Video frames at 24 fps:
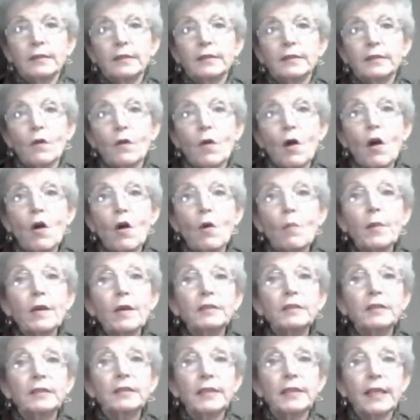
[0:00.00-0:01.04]
So
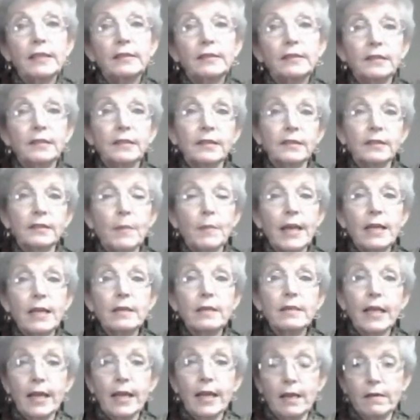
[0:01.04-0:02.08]
homeostasis is
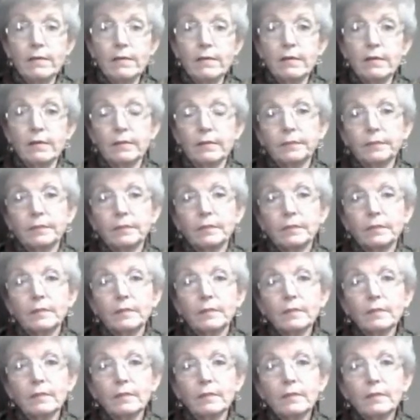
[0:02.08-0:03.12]
maintained
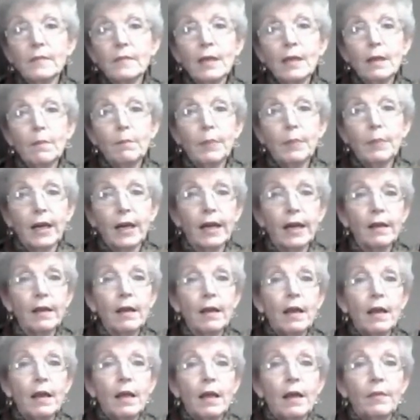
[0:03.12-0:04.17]
by
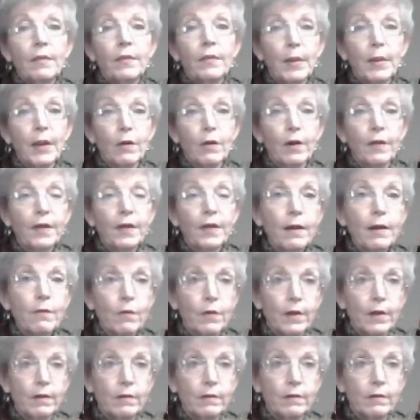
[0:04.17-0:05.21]
the
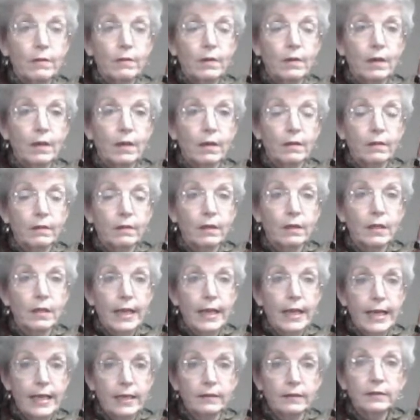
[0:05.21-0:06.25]
parathyroid
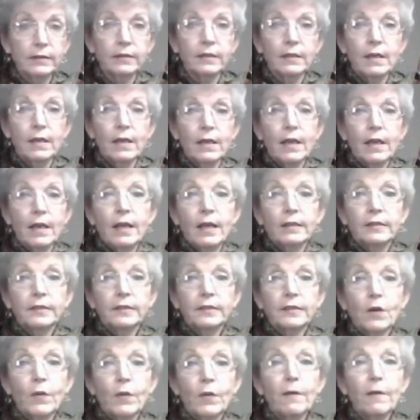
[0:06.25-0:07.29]
glands.
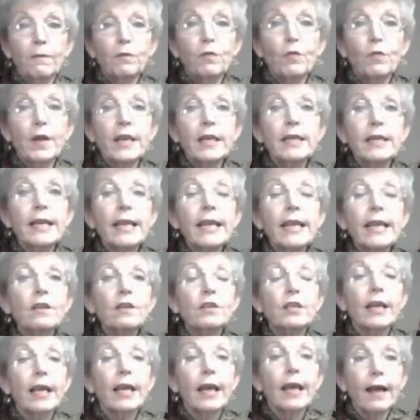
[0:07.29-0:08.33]
So if we need
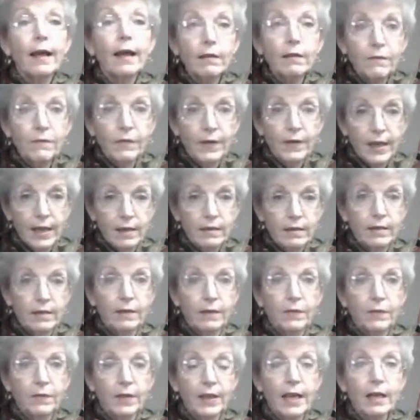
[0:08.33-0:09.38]
to elevate,
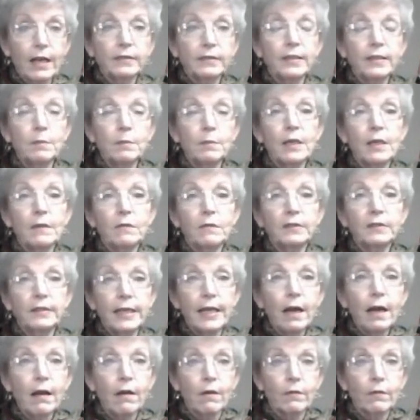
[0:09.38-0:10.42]
if the calcium level's
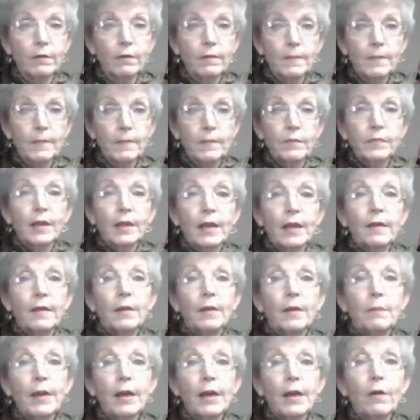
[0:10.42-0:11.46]
down,
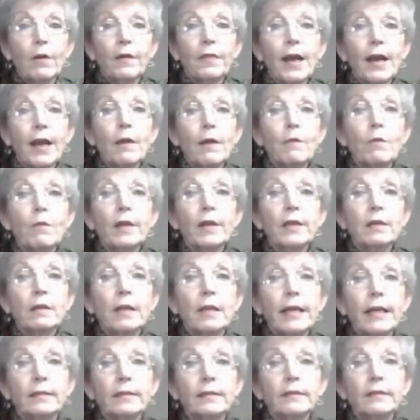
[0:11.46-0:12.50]
the parathyroid
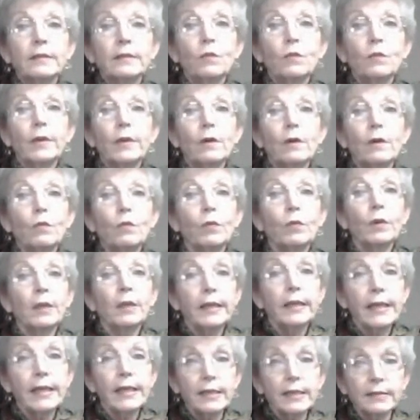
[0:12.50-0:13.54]
glands will
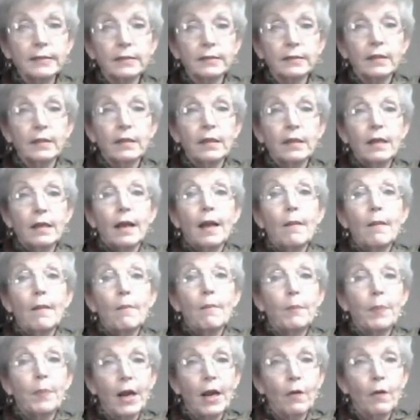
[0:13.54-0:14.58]
release
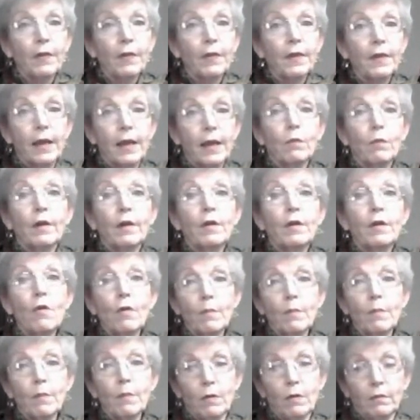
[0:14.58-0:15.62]
parathyroid
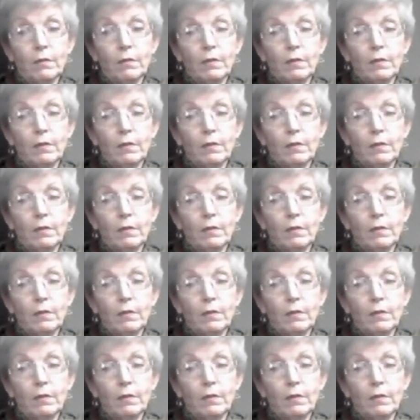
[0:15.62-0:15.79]
hormone.